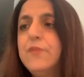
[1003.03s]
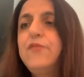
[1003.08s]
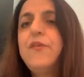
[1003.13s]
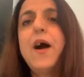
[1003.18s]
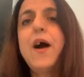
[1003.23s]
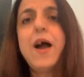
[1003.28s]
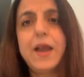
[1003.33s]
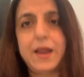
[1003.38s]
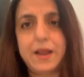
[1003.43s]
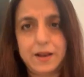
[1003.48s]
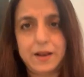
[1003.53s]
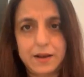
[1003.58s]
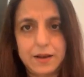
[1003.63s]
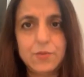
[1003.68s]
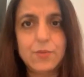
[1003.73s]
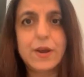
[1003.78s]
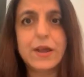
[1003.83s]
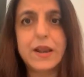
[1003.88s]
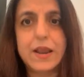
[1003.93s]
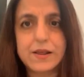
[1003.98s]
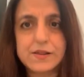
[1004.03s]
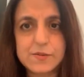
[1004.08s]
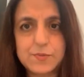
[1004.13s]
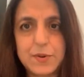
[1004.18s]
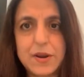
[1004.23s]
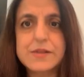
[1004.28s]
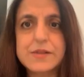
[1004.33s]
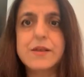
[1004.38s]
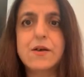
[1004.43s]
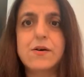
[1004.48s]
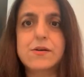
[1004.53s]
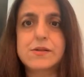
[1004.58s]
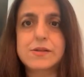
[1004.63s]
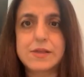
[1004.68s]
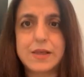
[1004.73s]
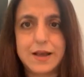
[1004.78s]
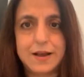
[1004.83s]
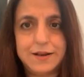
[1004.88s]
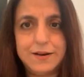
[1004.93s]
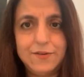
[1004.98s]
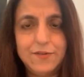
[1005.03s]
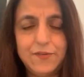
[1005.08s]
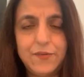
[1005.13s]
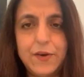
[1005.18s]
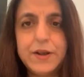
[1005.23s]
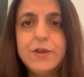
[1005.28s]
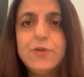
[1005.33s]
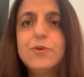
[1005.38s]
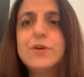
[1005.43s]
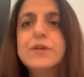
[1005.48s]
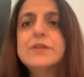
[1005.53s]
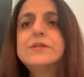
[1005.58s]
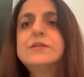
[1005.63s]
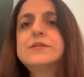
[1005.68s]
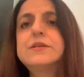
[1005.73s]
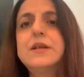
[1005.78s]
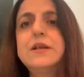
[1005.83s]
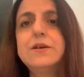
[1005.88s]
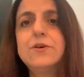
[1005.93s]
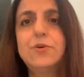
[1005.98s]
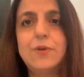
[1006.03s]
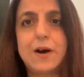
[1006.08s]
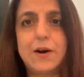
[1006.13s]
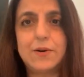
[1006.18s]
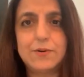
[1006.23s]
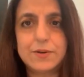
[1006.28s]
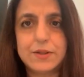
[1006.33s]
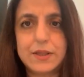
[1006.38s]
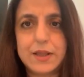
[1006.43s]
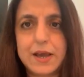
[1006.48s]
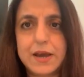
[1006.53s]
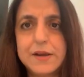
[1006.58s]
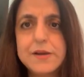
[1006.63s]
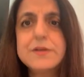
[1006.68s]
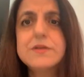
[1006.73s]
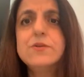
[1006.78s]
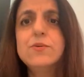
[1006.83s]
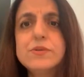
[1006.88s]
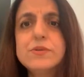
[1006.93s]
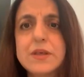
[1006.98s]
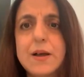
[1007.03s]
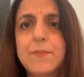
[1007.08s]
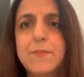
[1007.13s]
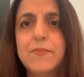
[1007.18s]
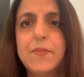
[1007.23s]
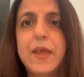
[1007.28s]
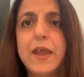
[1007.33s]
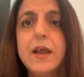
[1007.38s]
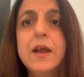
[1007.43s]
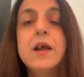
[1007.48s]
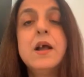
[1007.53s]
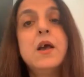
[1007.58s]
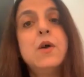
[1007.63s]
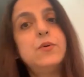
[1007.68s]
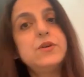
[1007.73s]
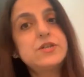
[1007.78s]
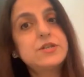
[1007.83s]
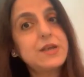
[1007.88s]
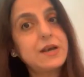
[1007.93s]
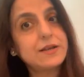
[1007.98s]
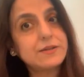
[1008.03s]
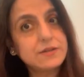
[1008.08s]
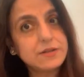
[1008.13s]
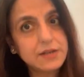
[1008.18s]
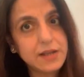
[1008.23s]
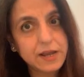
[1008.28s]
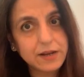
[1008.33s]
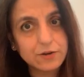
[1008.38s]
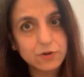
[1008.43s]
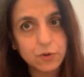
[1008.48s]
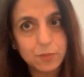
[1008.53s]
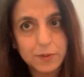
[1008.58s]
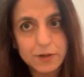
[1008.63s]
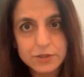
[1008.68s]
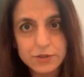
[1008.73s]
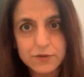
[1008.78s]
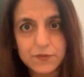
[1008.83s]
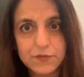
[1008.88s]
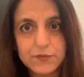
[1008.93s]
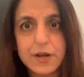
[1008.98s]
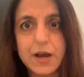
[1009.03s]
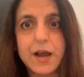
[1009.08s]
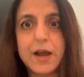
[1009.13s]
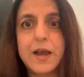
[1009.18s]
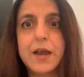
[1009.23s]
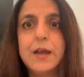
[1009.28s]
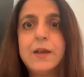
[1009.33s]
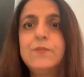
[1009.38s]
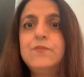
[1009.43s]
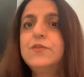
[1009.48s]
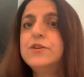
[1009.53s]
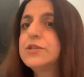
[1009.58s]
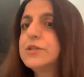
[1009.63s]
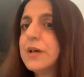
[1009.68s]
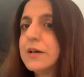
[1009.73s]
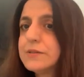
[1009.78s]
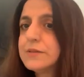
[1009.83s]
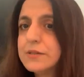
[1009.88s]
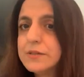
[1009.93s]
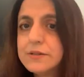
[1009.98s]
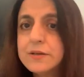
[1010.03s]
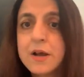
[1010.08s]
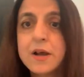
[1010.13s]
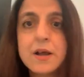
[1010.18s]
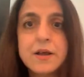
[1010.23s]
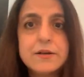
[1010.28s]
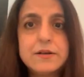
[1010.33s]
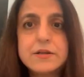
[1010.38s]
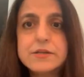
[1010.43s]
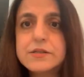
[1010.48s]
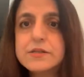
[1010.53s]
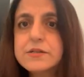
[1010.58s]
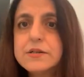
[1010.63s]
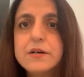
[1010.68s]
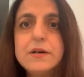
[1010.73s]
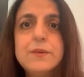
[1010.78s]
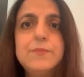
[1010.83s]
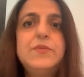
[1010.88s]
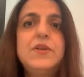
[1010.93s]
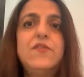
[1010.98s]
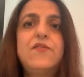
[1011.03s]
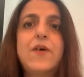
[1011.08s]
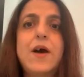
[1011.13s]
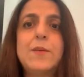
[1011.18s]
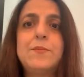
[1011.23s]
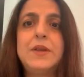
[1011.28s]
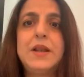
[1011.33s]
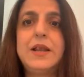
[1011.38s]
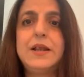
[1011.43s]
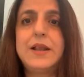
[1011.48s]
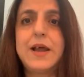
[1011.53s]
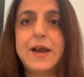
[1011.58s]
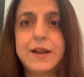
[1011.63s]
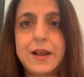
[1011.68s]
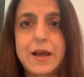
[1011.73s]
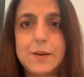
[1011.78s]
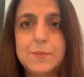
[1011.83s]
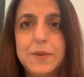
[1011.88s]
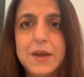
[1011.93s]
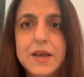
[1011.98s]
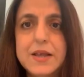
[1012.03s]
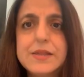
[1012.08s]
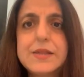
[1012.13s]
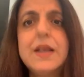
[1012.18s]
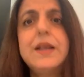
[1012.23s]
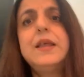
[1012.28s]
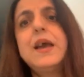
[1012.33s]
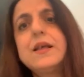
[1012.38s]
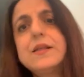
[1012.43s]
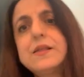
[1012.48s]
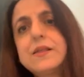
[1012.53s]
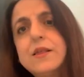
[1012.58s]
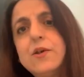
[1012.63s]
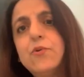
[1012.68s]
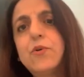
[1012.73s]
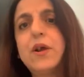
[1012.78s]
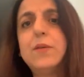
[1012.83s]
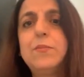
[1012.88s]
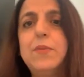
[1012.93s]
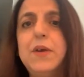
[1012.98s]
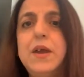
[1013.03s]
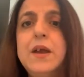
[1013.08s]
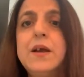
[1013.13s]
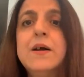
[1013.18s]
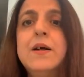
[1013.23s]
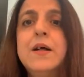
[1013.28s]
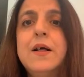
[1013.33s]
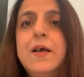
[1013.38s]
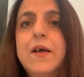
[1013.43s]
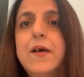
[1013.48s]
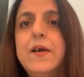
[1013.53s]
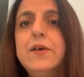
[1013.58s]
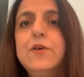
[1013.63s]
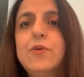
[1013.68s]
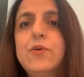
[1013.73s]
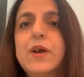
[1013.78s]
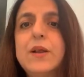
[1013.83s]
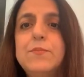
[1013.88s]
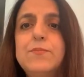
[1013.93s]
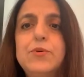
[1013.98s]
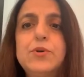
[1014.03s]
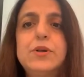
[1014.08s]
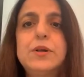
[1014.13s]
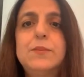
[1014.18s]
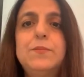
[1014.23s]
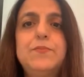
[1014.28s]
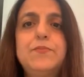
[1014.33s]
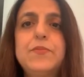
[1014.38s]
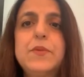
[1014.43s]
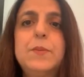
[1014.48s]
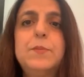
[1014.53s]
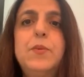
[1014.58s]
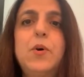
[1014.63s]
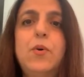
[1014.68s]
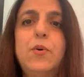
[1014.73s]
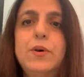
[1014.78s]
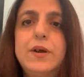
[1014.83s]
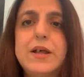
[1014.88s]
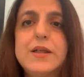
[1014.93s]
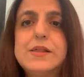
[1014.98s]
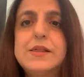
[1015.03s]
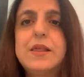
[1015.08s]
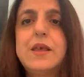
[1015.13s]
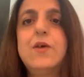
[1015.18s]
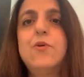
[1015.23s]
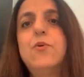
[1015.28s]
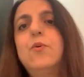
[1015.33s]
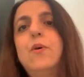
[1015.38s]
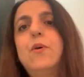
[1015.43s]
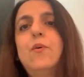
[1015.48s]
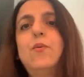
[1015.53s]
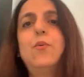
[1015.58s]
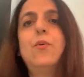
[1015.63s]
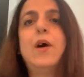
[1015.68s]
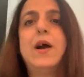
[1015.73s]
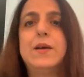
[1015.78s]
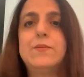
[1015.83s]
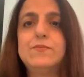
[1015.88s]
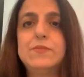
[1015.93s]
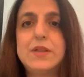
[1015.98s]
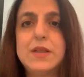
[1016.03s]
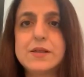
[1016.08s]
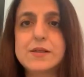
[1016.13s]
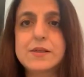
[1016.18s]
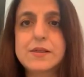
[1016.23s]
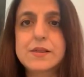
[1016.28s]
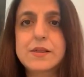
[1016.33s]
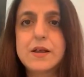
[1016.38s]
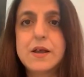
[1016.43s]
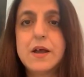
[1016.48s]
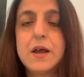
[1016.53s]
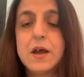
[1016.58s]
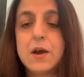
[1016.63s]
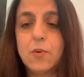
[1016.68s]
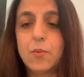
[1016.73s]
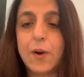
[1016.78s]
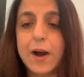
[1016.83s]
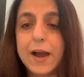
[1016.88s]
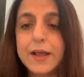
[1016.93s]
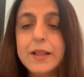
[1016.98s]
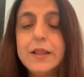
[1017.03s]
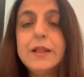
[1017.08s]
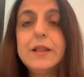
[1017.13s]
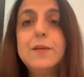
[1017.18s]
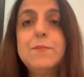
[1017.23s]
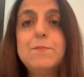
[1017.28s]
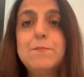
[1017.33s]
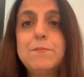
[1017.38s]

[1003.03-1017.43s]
fine, you can express yourself and you can still go out there and do something which doesn't take too much of time, which doesn't disturb the family dynamics. And yes, you can be you can put a board and say, oh, I'm this, while